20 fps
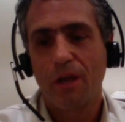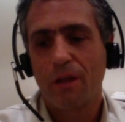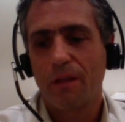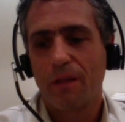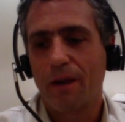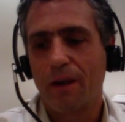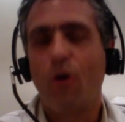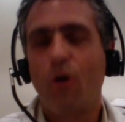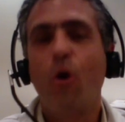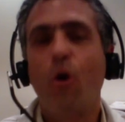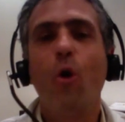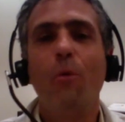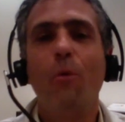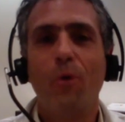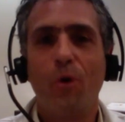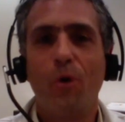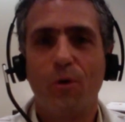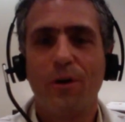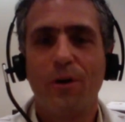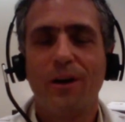the
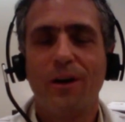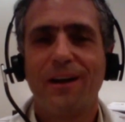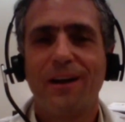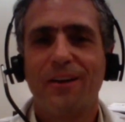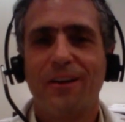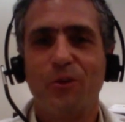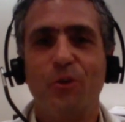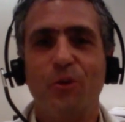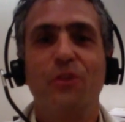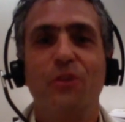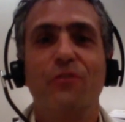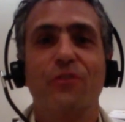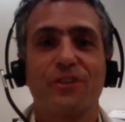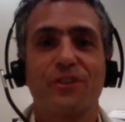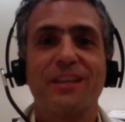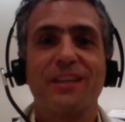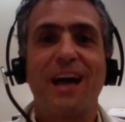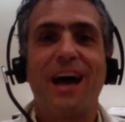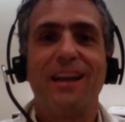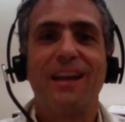Homo
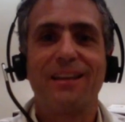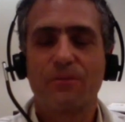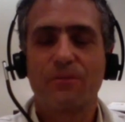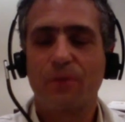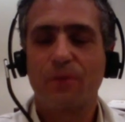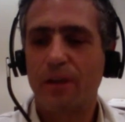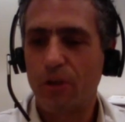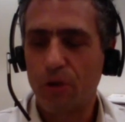Universalis, right?